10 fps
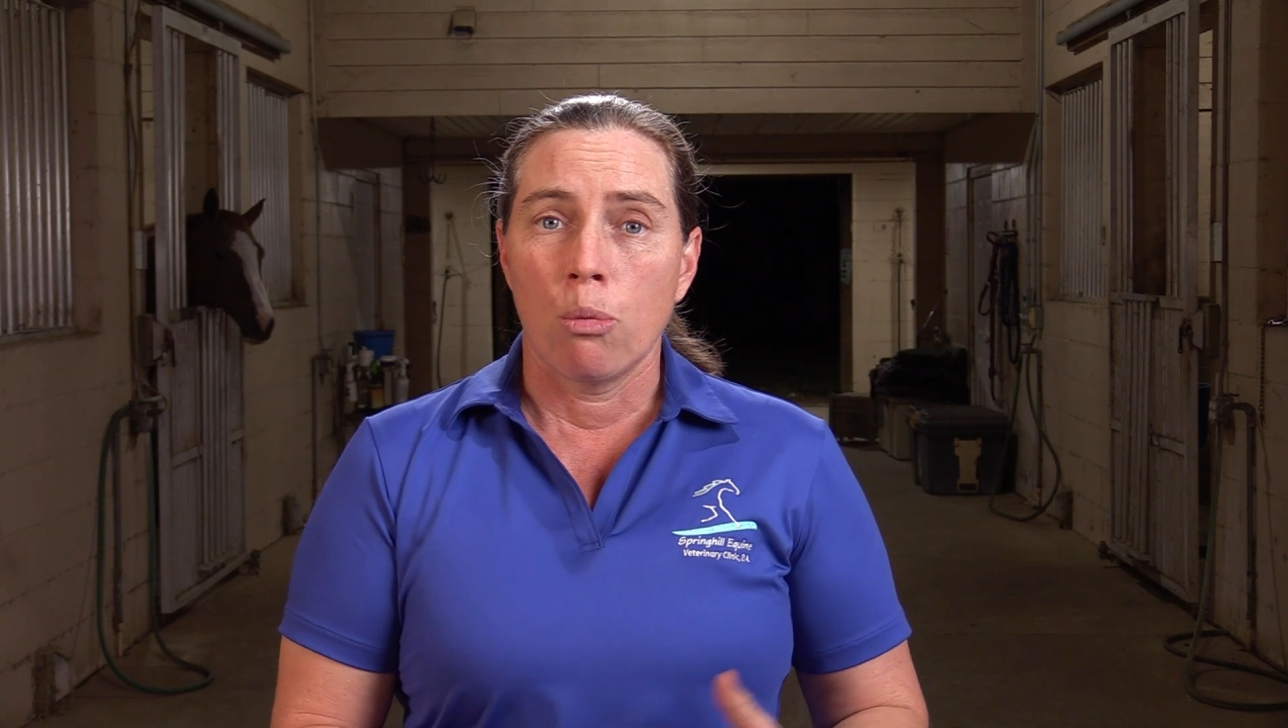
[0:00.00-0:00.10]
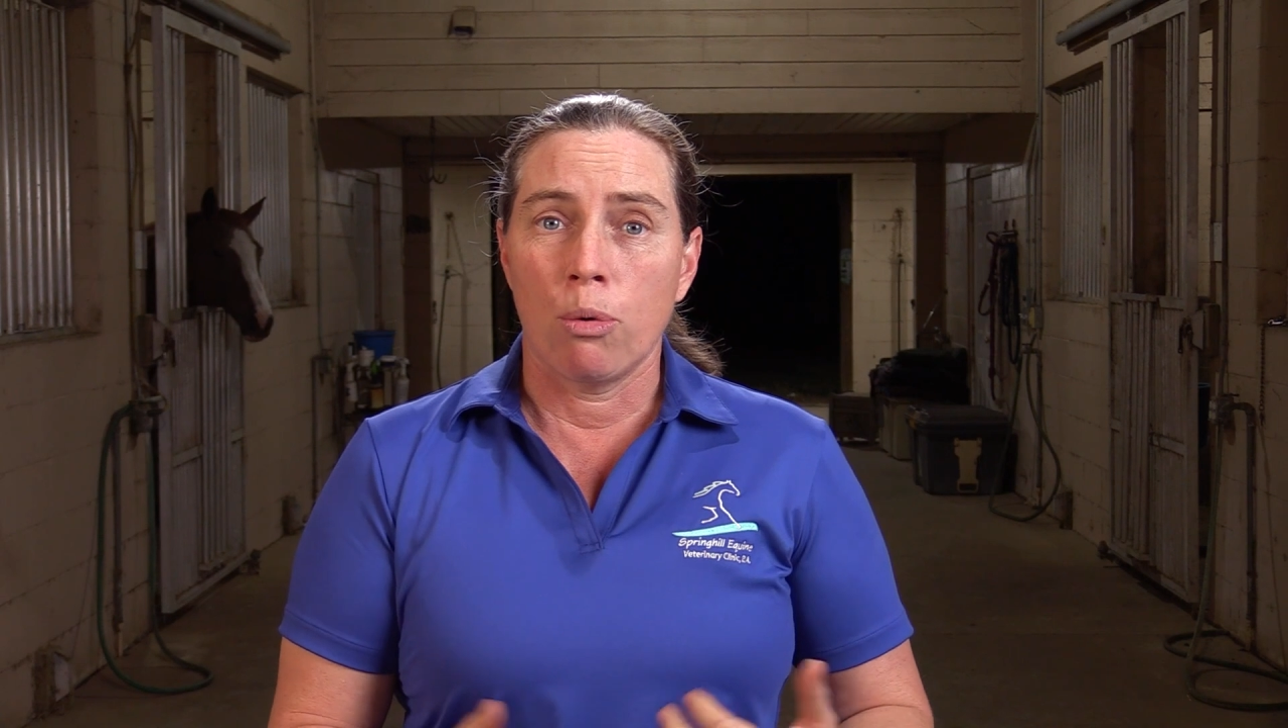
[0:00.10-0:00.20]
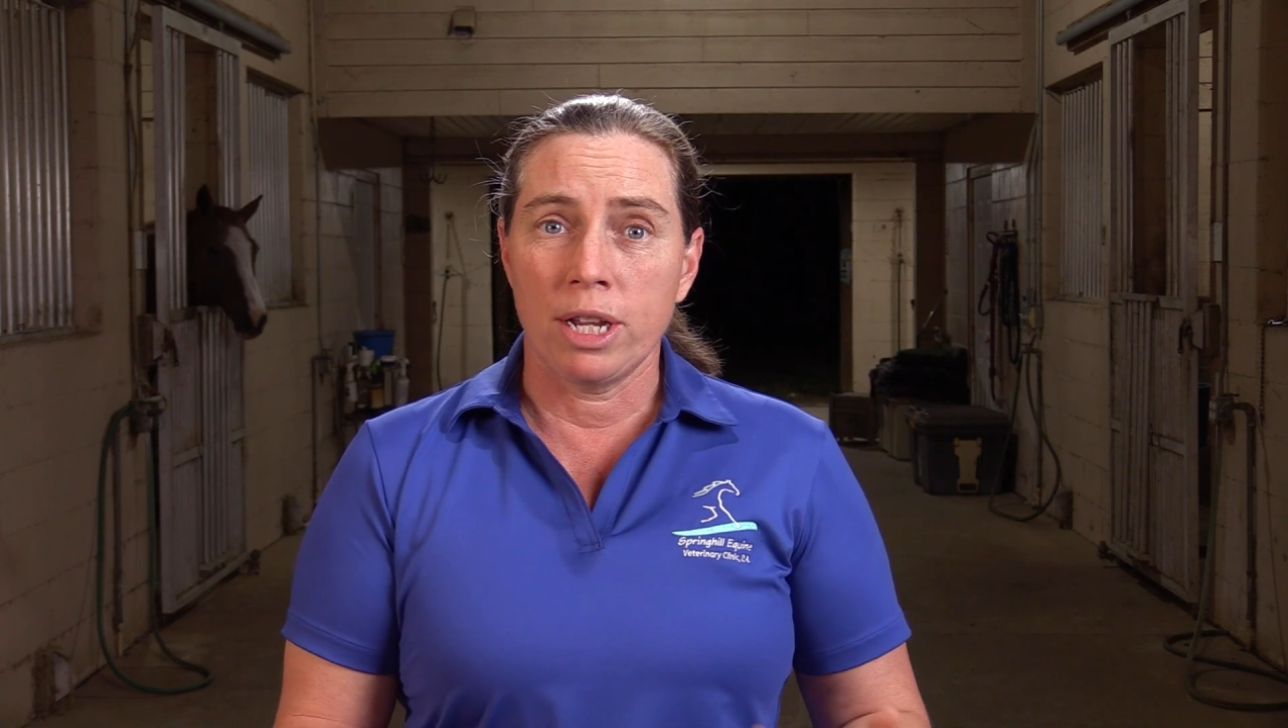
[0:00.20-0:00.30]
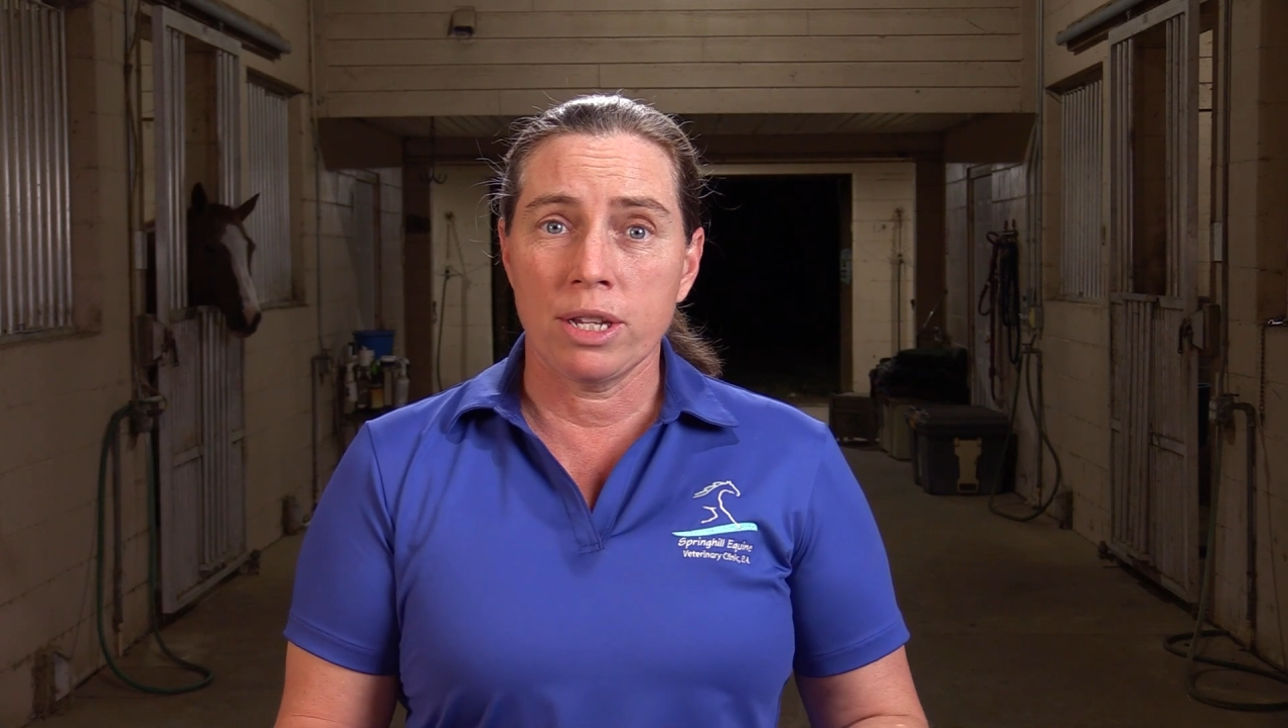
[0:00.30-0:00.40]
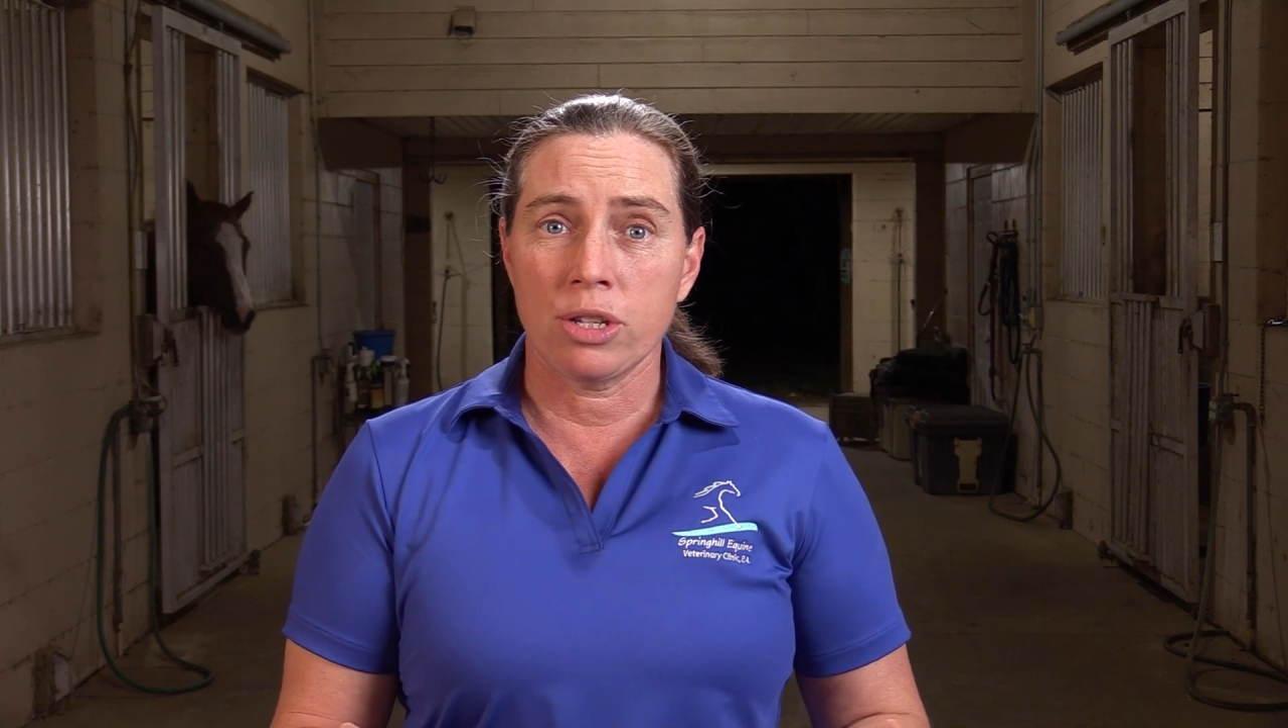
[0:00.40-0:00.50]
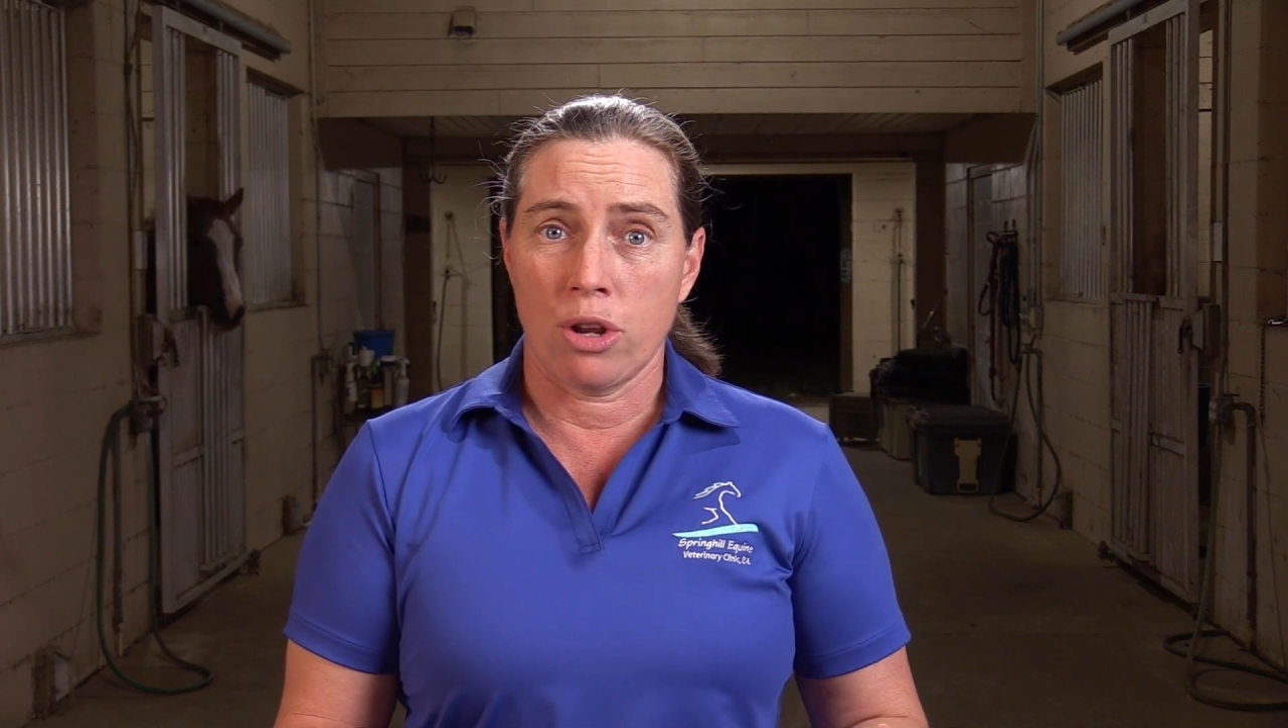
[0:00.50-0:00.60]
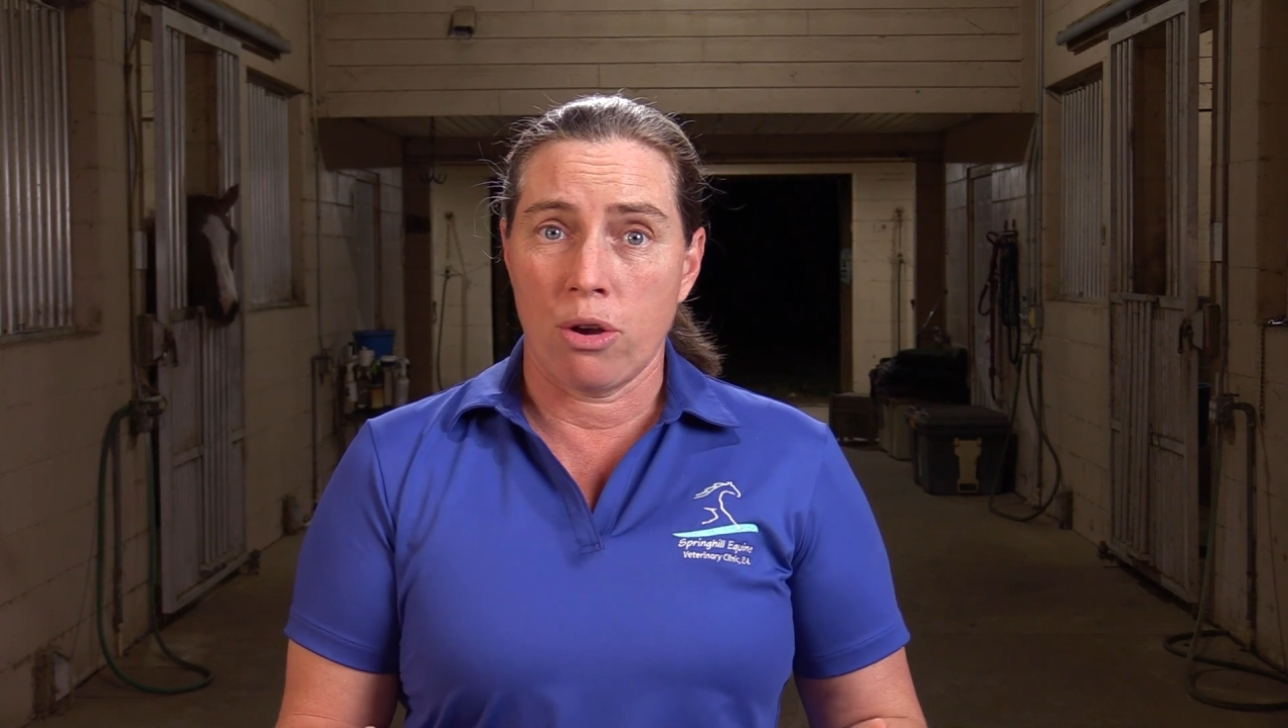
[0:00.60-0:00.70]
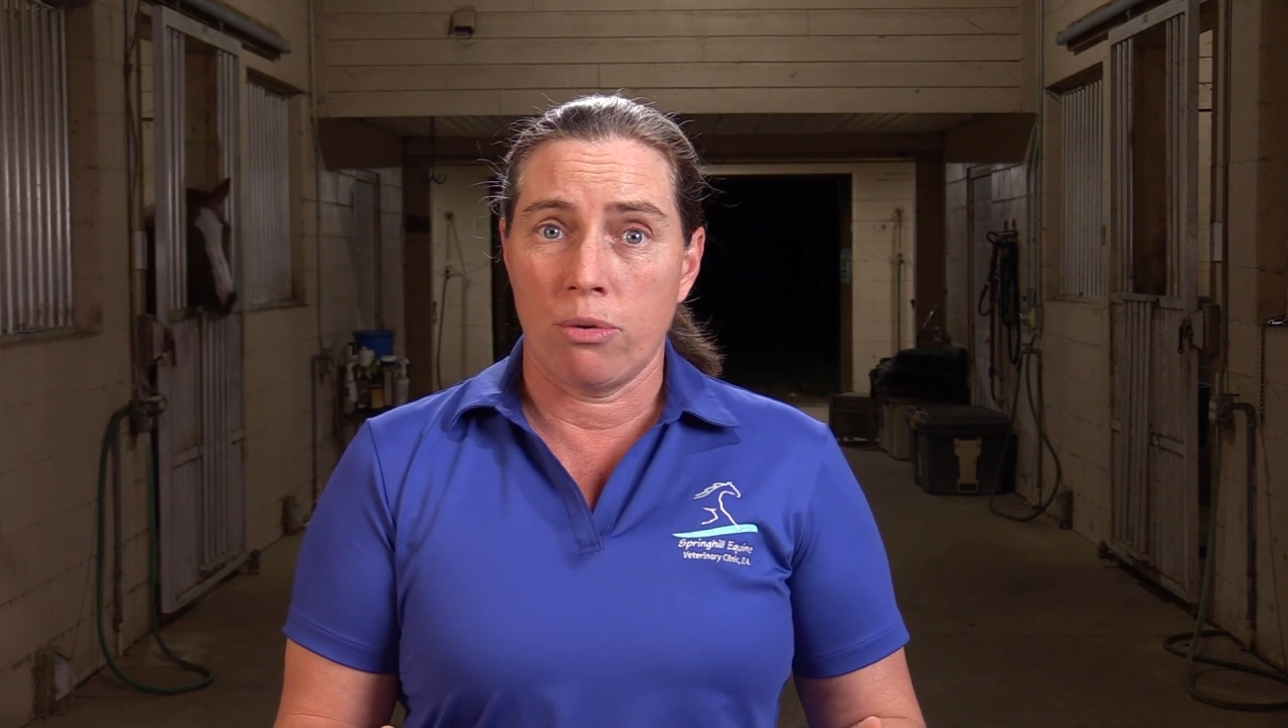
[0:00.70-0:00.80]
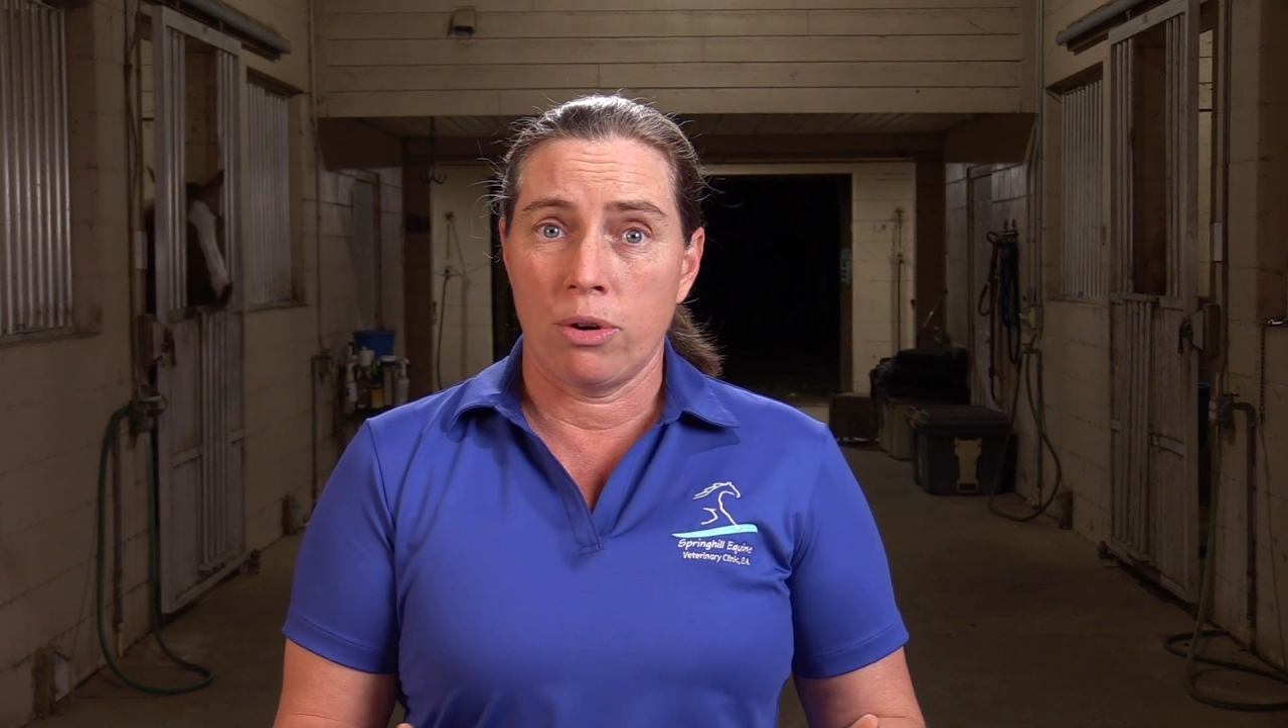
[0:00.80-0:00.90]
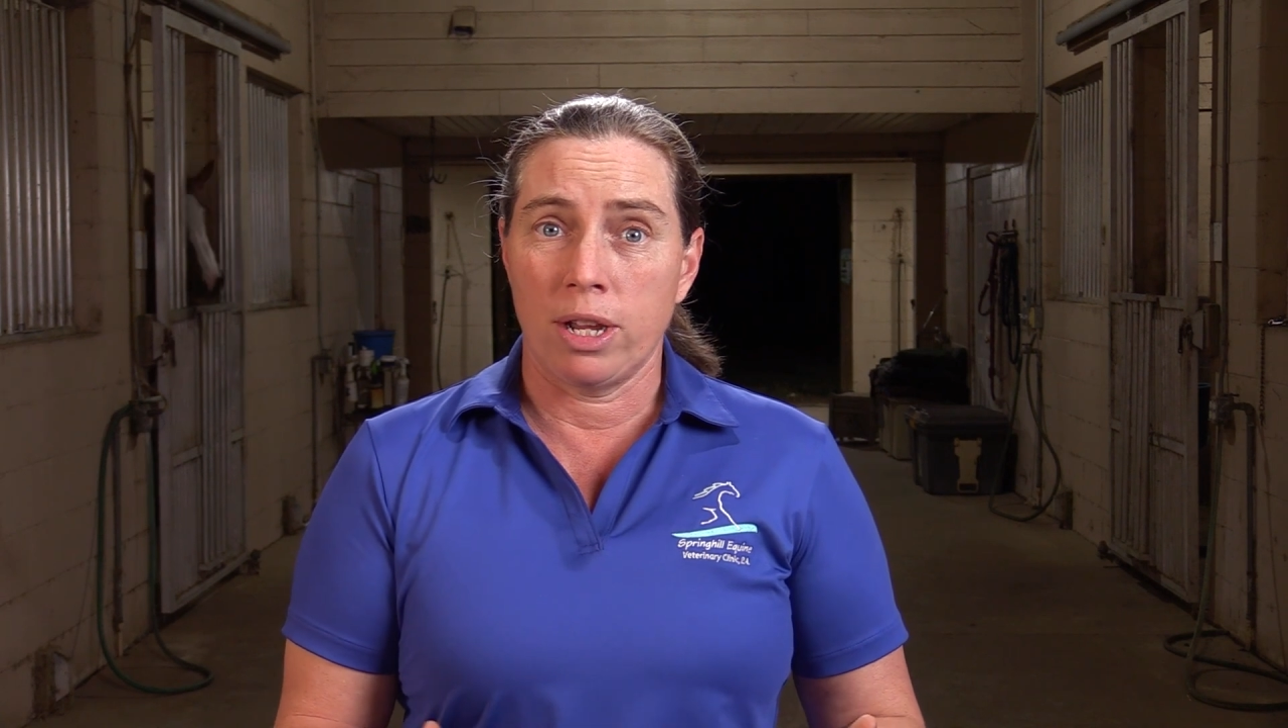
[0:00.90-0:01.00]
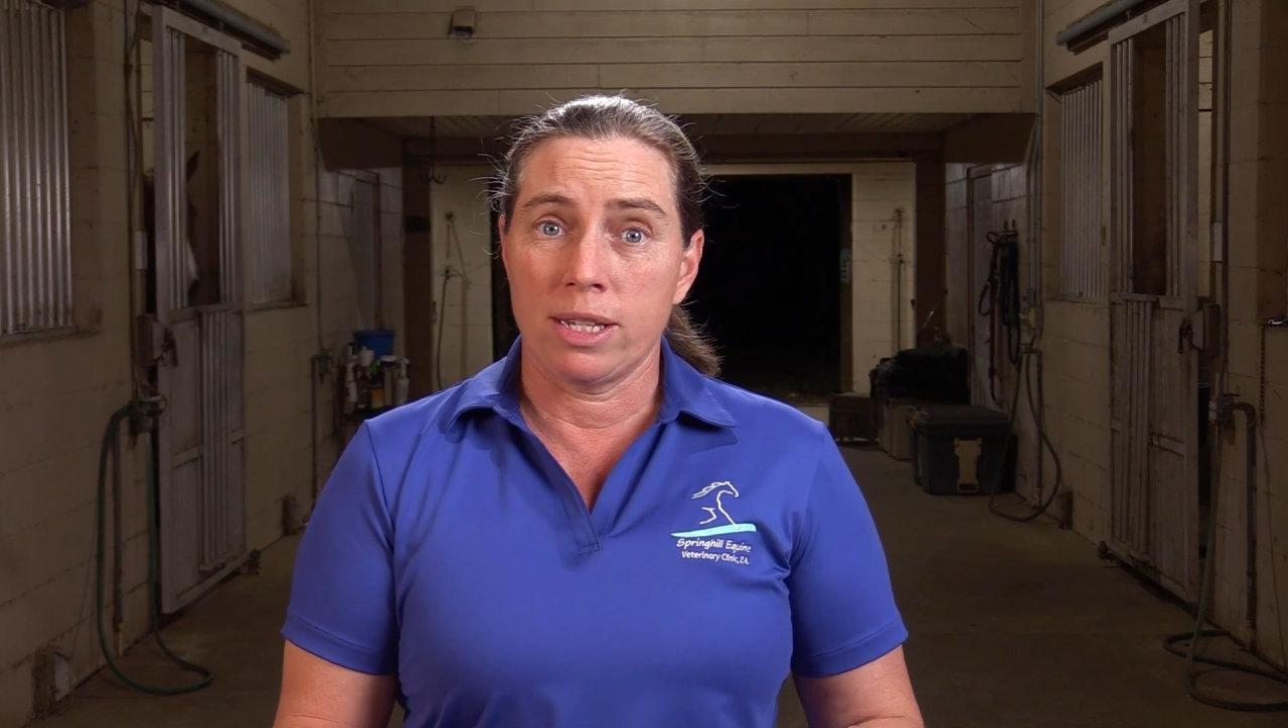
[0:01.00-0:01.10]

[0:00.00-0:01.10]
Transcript: What is known